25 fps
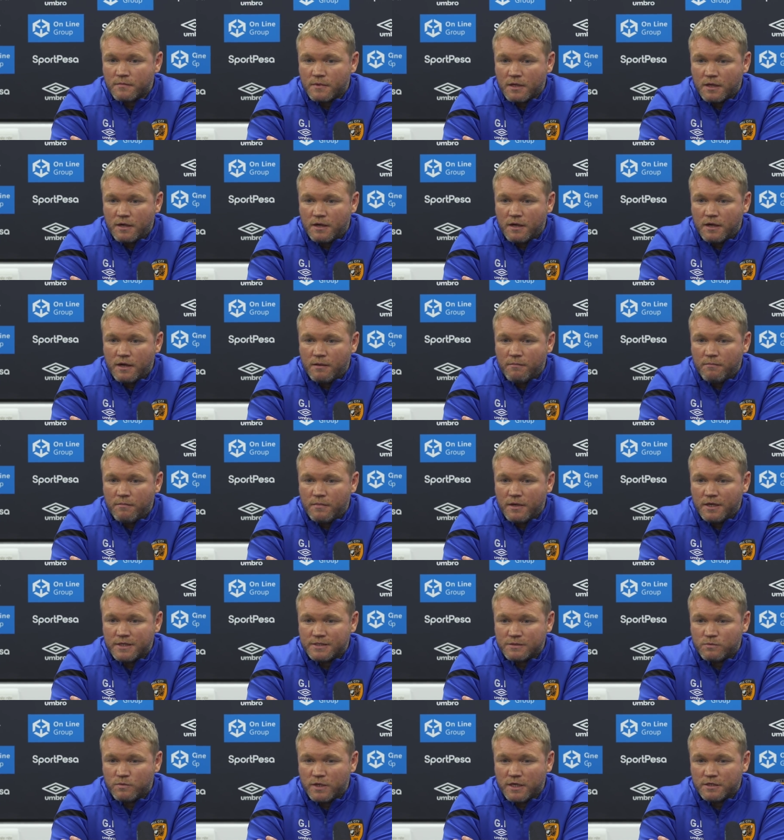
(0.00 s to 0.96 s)

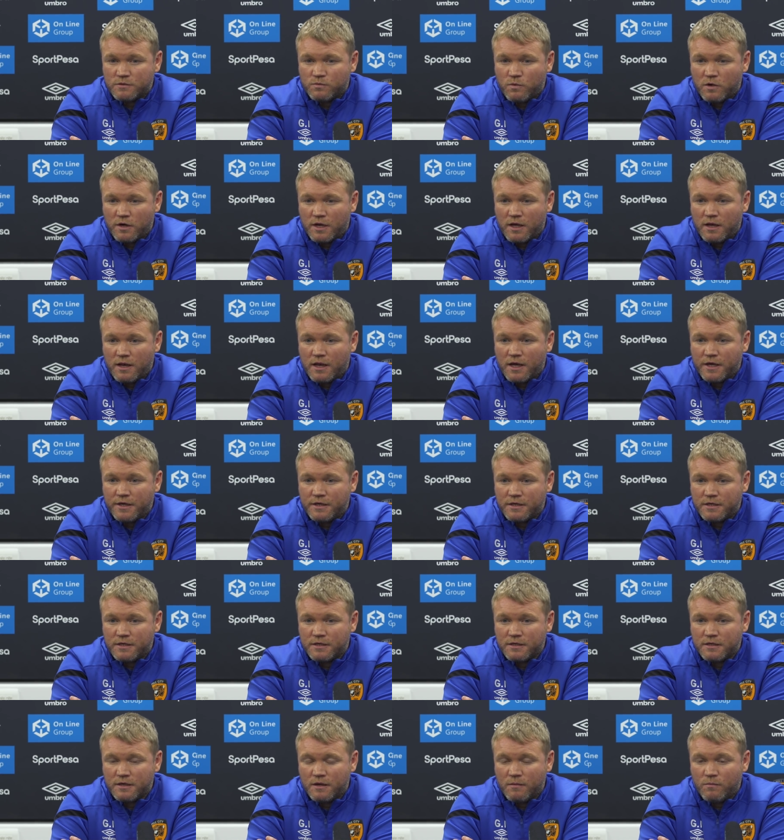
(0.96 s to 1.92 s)
is what I
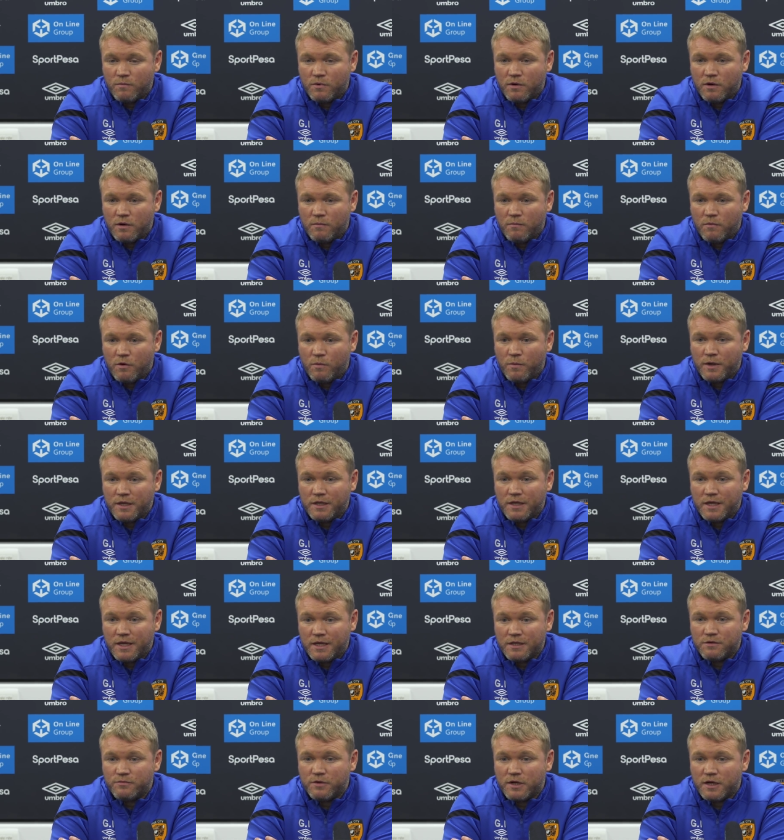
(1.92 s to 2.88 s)
like and what we
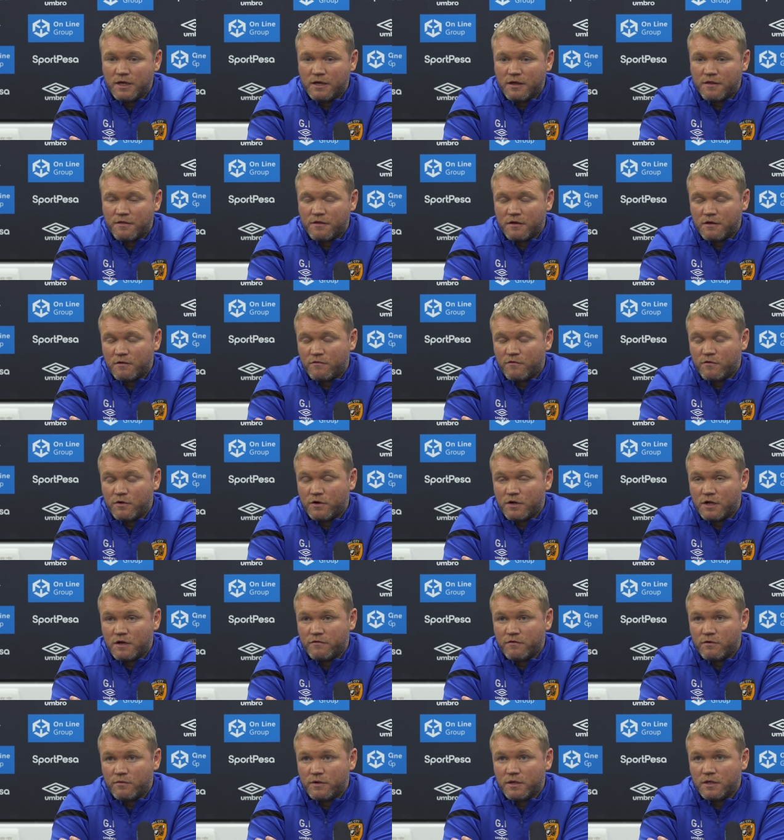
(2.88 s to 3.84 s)
need, really, I think, if we're going to
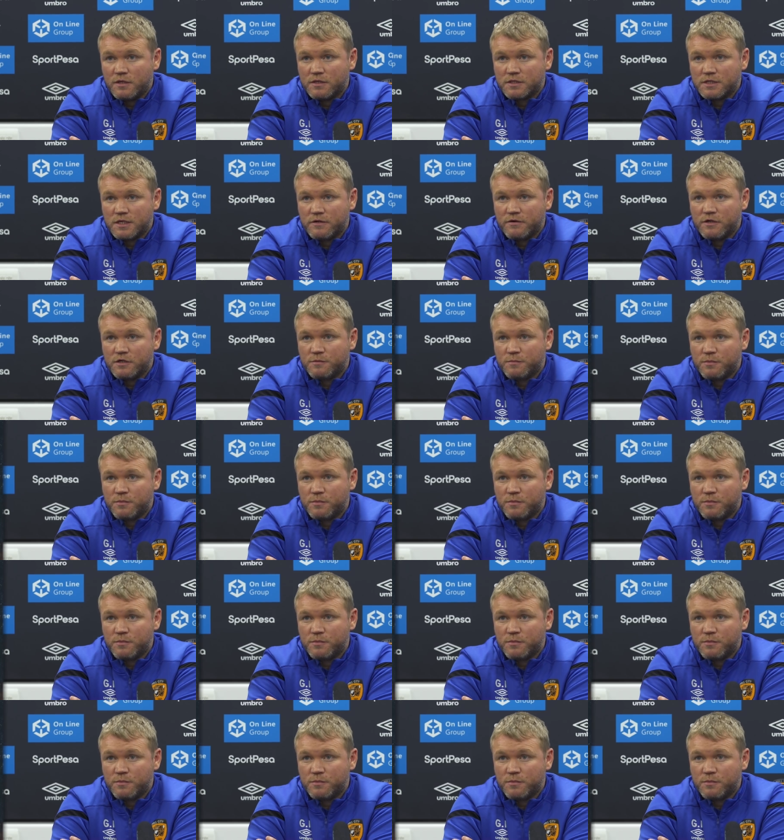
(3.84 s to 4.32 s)
have a real serious